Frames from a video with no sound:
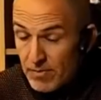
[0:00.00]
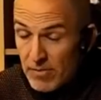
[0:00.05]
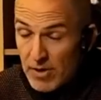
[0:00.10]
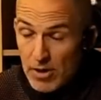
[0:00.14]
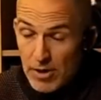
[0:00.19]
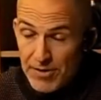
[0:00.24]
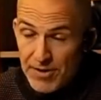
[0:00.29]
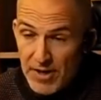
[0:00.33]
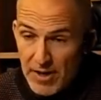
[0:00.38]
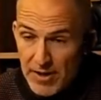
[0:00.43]

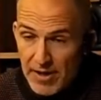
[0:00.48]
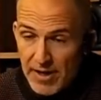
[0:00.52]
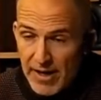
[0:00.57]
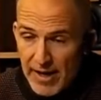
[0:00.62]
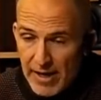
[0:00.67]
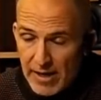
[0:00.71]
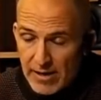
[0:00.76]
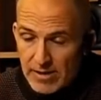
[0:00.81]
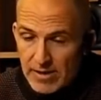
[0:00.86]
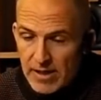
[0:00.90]
On the other
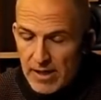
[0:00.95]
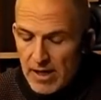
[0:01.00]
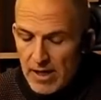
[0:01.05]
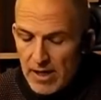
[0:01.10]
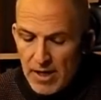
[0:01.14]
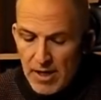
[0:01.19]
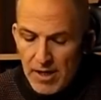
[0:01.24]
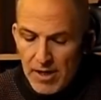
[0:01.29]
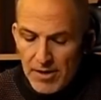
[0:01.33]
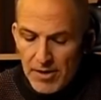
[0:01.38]
hand,
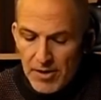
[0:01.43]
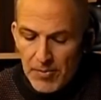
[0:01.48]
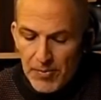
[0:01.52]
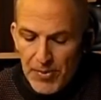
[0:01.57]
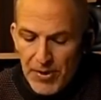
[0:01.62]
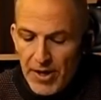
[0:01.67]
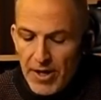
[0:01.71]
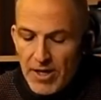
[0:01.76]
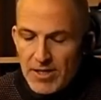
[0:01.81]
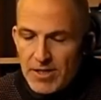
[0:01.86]
the
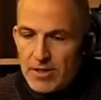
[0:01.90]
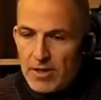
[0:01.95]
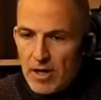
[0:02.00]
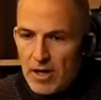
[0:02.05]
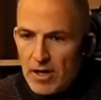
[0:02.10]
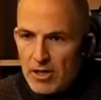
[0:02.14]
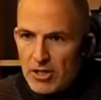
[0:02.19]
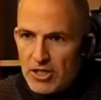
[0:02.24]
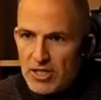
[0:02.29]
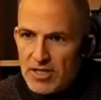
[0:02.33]

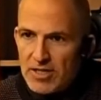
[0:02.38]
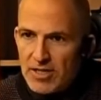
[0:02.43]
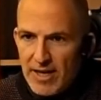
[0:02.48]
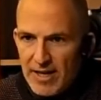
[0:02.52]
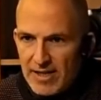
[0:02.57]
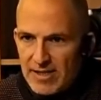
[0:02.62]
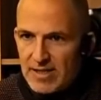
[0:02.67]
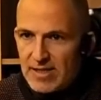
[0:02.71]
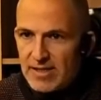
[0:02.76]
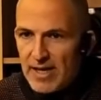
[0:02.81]
PCR just
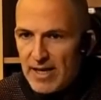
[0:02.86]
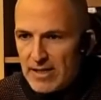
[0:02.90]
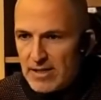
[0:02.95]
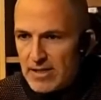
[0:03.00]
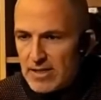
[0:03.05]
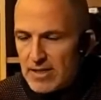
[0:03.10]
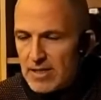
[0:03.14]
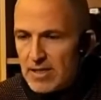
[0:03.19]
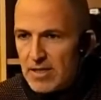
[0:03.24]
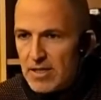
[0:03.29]

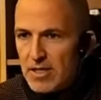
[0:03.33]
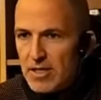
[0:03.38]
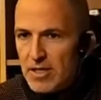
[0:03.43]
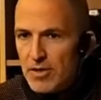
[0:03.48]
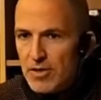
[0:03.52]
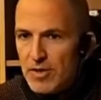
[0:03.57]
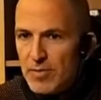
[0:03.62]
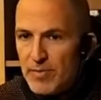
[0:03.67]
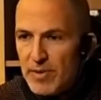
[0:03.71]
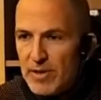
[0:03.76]
extends the
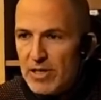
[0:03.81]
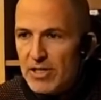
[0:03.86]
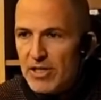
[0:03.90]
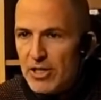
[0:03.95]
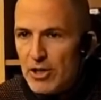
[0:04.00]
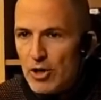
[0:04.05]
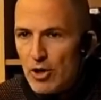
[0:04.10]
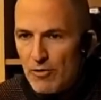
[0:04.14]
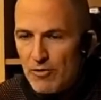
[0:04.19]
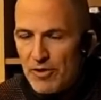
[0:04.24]

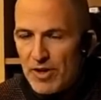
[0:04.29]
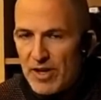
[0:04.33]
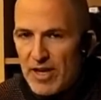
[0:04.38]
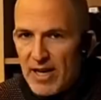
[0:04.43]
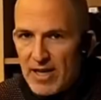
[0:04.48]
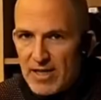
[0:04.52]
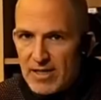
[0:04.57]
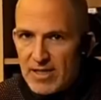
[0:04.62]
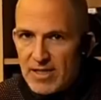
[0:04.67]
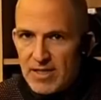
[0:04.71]
usability of the
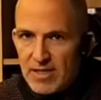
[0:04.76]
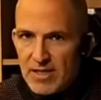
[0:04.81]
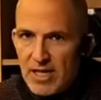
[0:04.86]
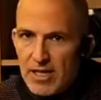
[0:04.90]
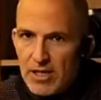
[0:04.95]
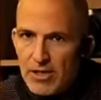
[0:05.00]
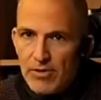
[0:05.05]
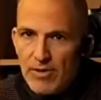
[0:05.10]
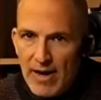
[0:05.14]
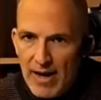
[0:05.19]
gas
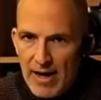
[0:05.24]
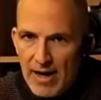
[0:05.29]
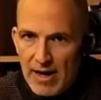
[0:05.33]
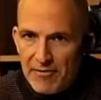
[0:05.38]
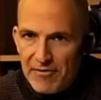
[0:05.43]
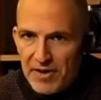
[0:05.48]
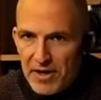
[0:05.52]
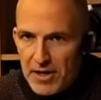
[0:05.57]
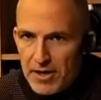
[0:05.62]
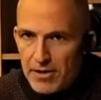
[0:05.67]
that you
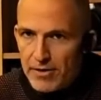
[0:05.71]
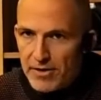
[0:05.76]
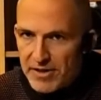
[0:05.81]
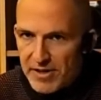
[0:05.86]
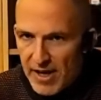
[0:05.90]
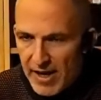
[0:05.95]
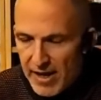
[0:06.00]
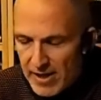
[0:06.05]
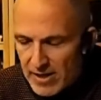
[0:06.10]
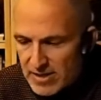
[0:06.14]
have in your
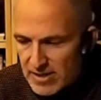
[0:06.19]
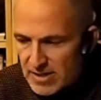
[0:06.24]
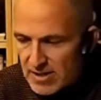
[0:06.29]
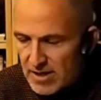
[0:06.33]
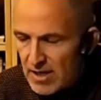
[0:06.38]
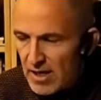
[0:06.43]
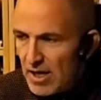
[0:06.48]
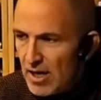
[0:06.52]
tanks